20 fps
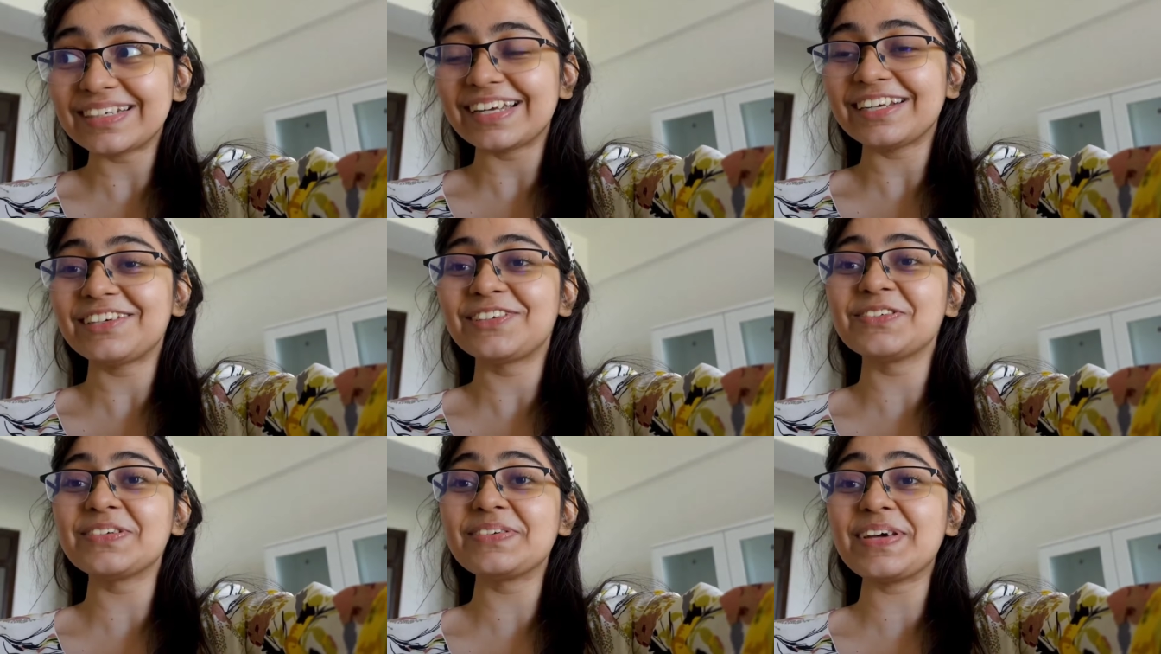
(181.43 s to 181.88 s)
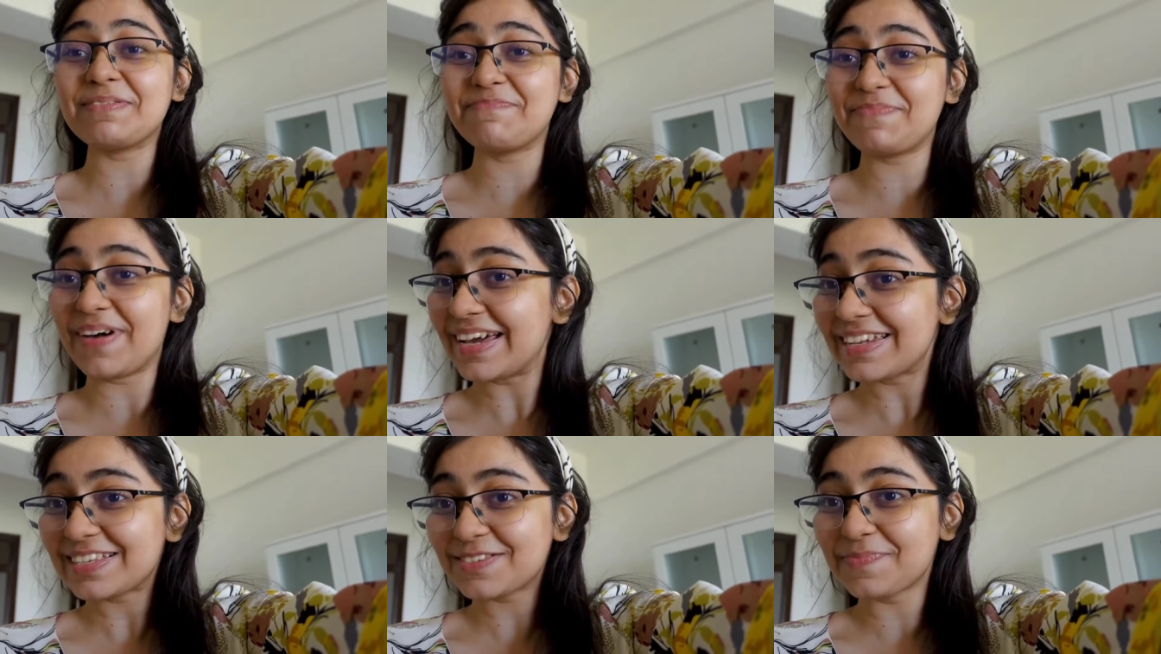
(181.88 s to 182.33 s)
a day to
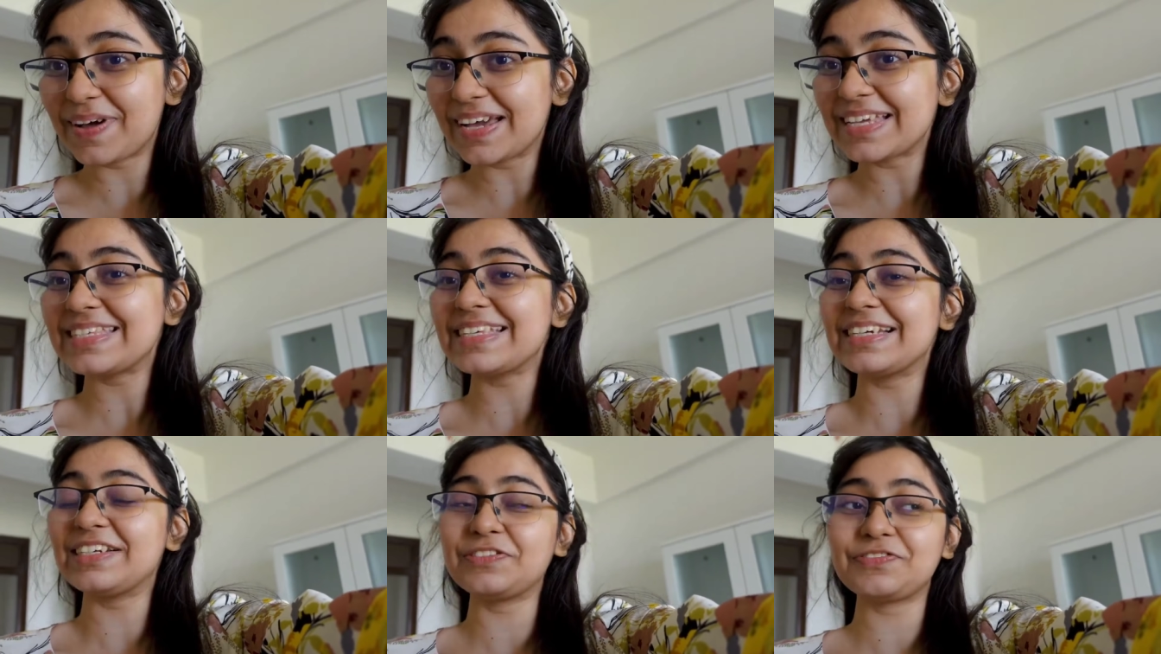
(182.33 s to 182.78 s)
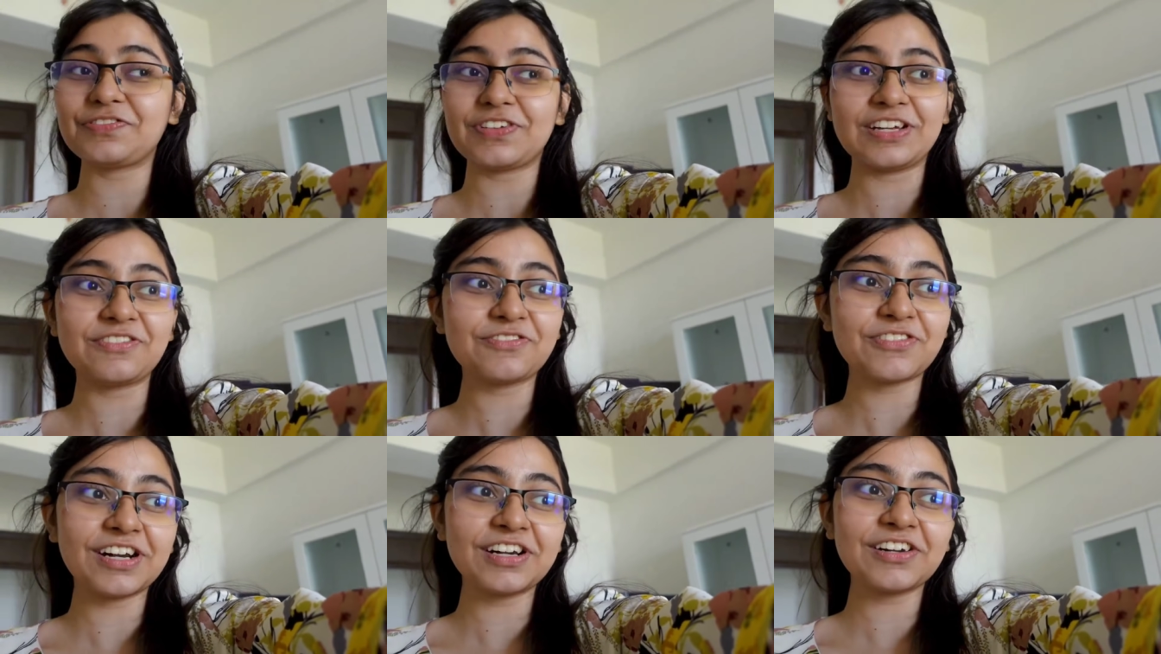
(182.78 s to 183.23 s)
embarrass myself
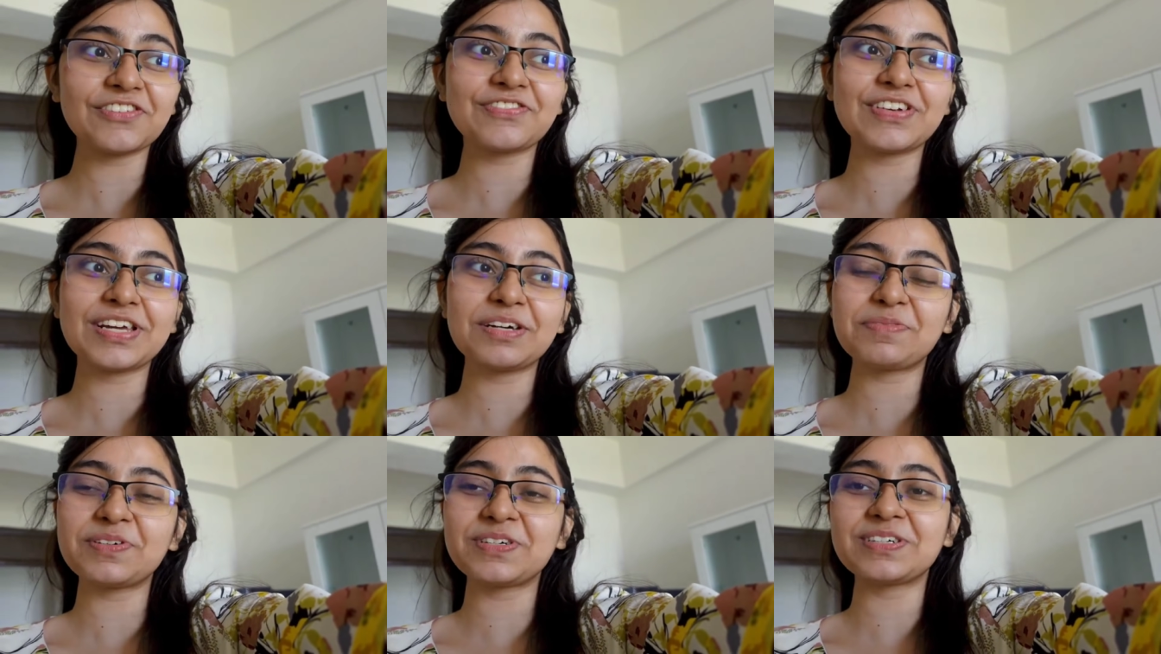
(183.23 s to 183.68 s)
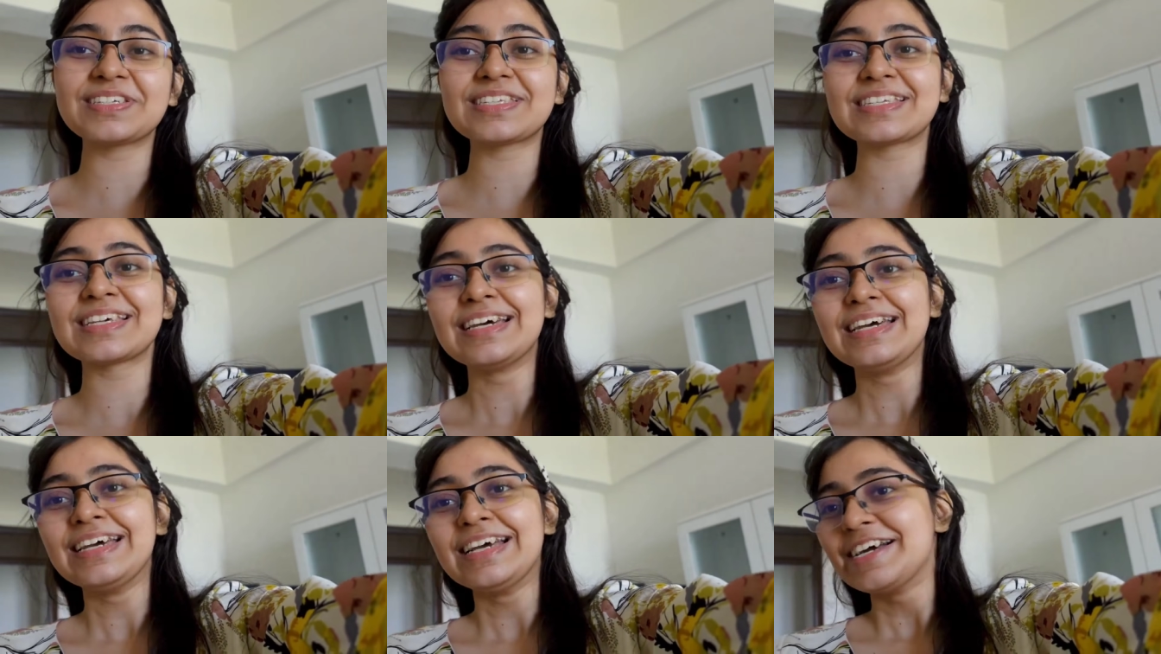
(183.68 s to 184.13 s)
in front of
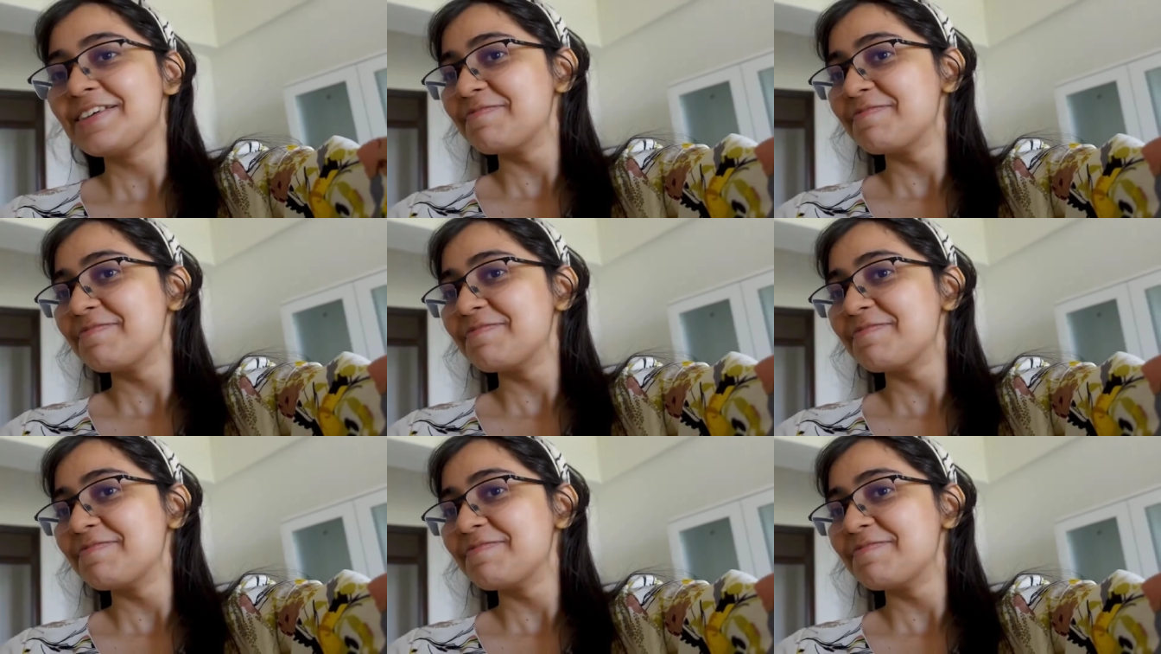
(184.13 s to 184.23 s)
neighbors.